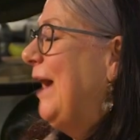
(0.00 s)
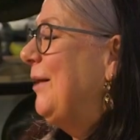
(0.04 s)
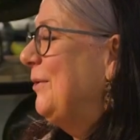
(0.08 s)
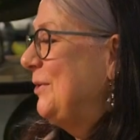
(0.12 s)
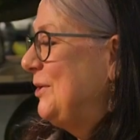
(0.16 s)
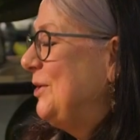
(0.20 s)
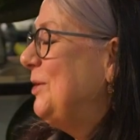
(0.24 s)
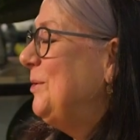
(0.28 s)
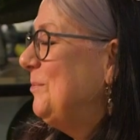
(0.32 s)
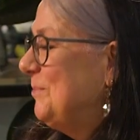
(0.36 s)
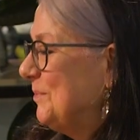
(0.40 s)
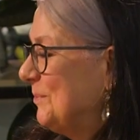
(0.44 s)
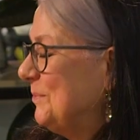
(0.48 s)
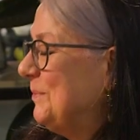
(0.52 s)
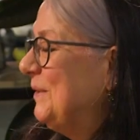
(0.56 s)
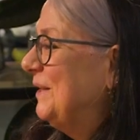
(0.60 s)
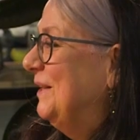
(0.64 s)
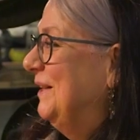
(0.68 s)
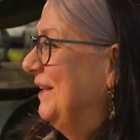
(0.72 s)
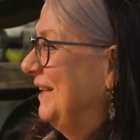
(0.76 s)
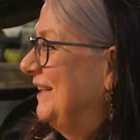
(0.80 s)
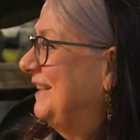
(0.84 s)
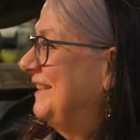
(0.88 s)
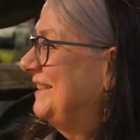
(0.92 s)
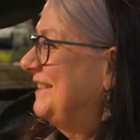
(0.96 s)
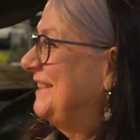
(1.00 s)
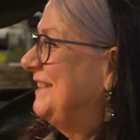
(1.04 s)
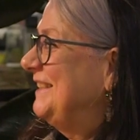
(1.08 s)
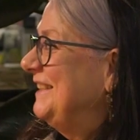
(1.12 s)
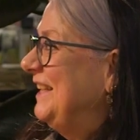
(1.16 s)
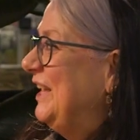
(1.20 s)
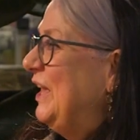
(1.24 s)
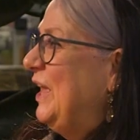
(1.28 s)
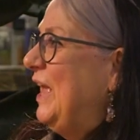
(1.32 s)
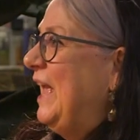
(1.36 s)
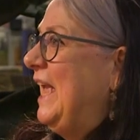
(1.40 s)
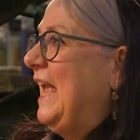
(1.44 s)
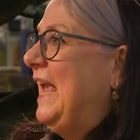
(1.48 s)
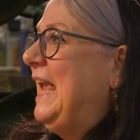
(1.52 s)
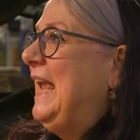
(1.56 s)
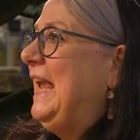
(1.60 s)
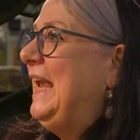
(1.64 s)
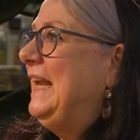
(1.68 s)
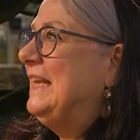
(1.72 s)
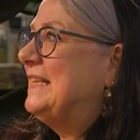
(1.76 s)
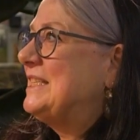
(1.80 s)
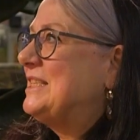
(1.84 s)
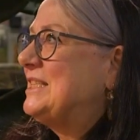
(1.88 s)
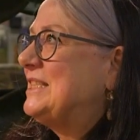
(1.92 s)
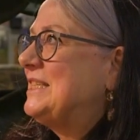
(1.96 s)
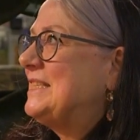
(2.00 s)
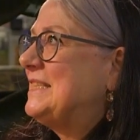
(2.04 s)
how humour works. There